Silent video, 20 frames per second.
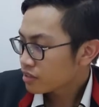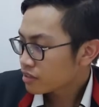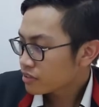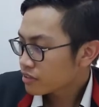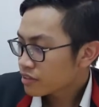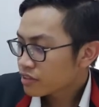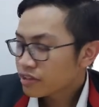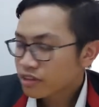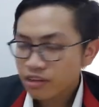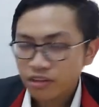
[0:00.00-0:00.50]

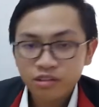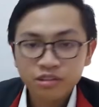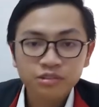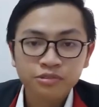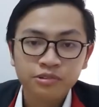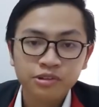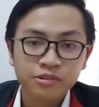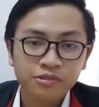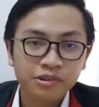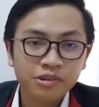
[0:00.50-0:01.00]
there are a lot
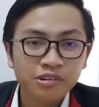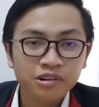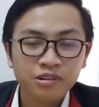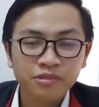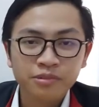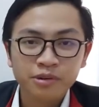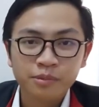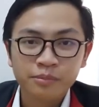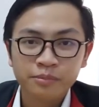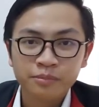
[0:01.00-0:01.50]
of reviewer
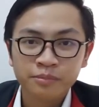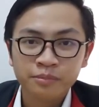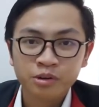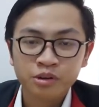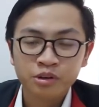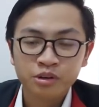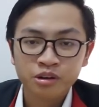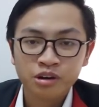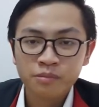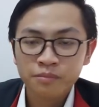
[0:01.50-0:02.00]

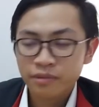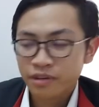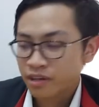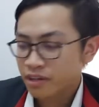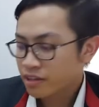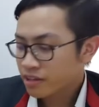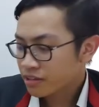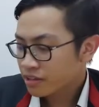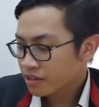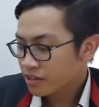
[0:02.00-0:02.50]
from
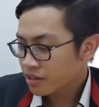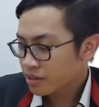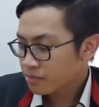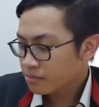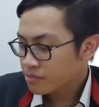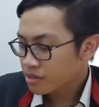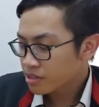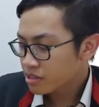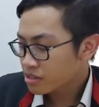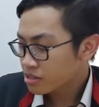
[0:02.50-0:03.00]
company,
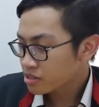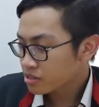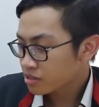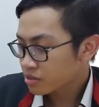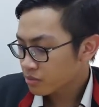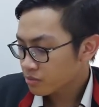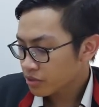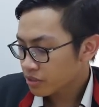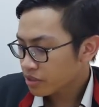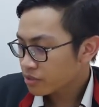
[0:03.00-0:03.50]
but
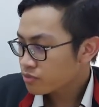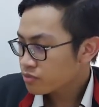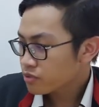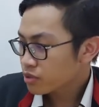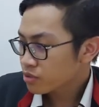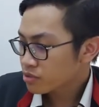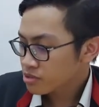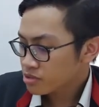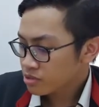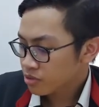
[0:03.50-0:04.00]
we can
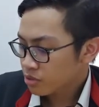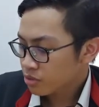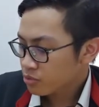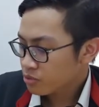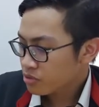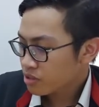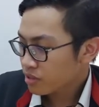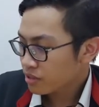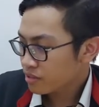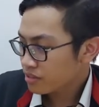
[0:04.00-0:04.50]
focus on
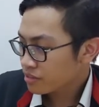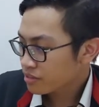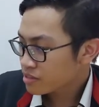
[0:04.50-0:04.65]
one.